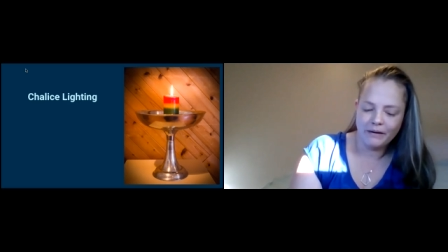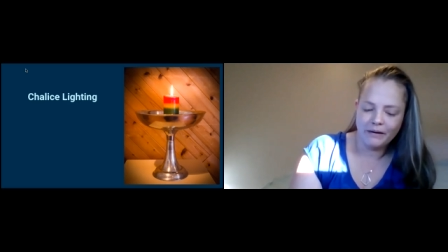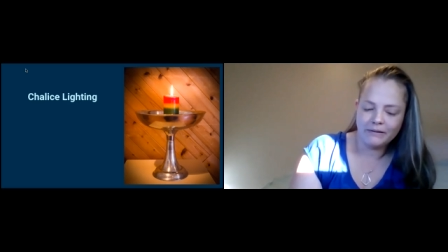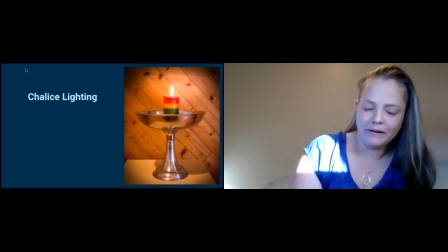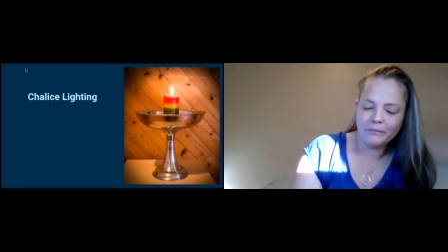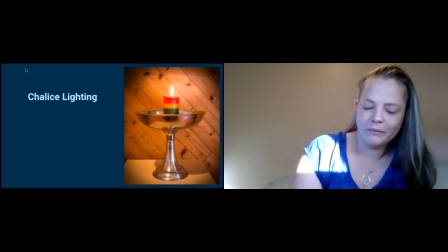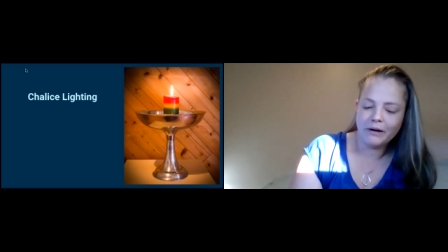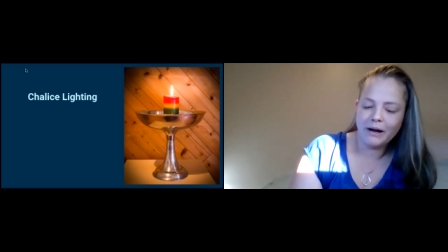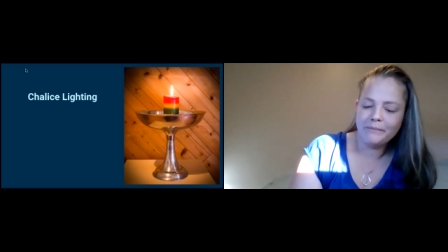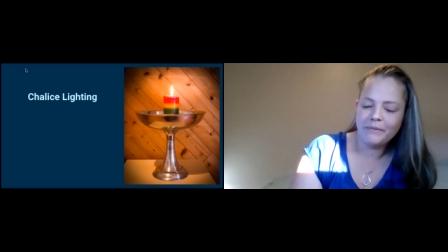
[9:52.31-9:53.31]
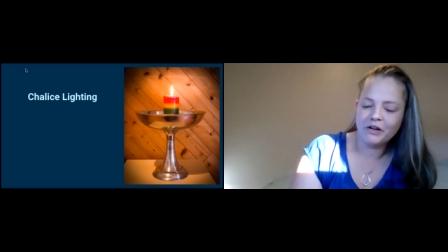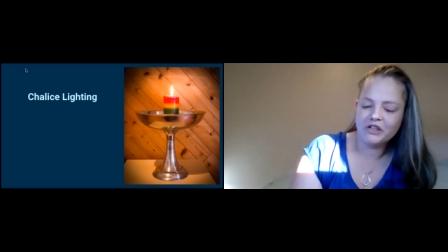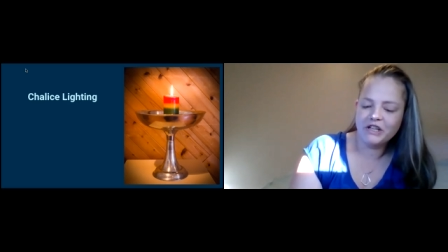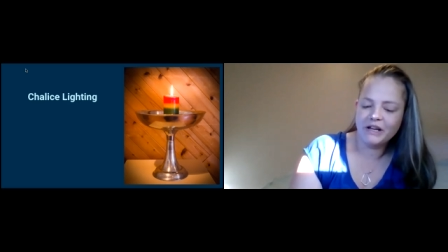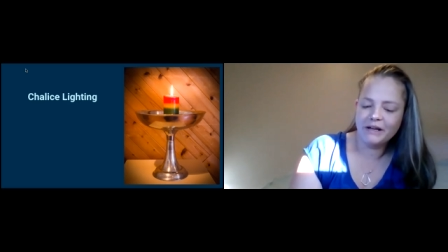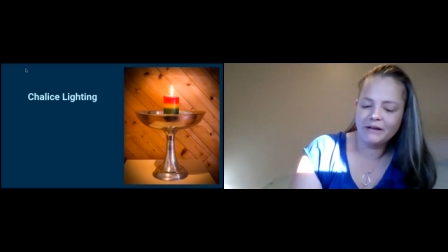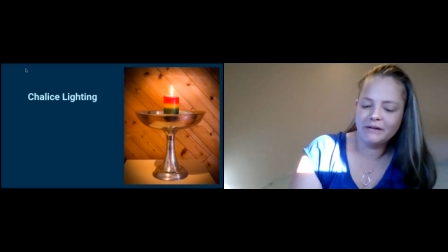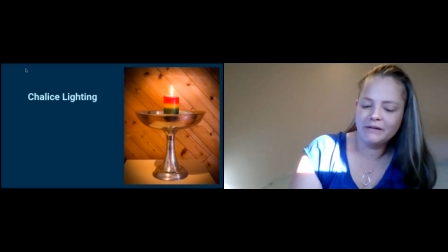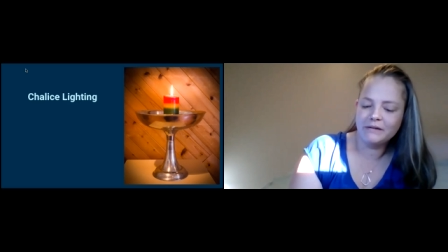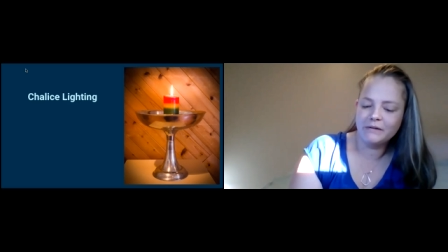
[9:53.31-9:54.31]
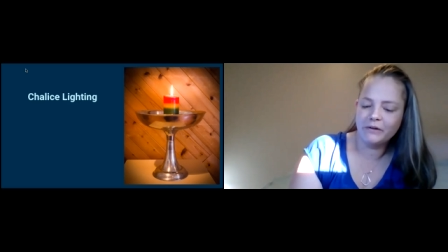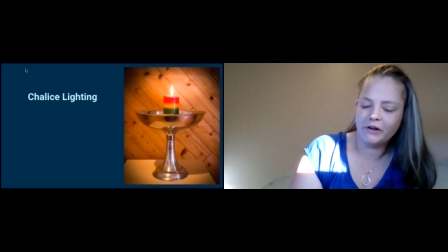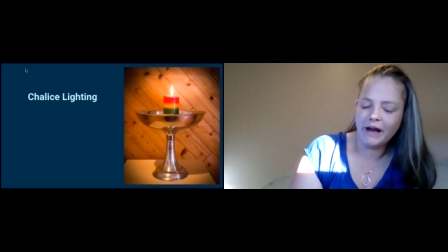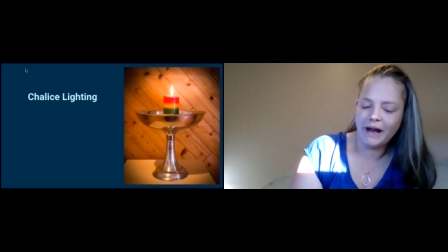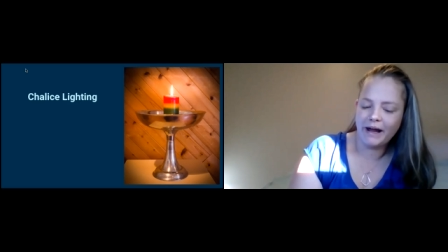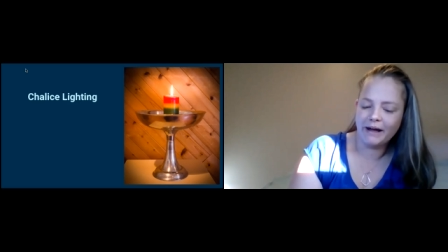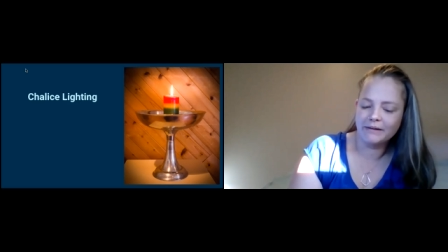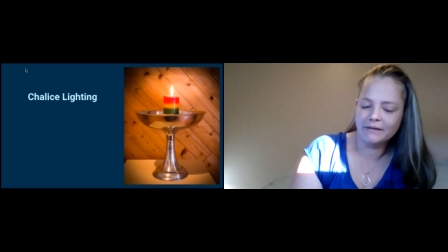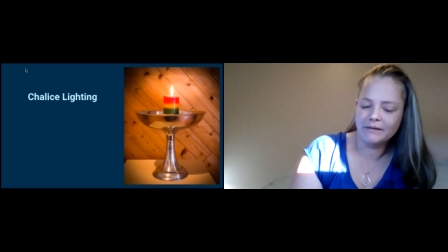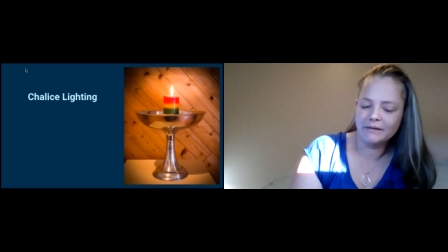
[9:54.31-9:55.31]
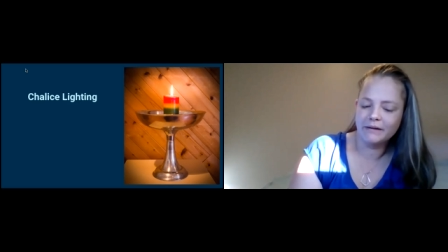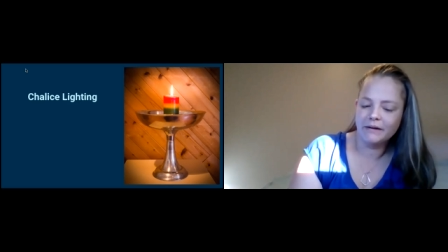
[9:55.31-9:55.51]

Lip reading: Some will cup their chin to their hands.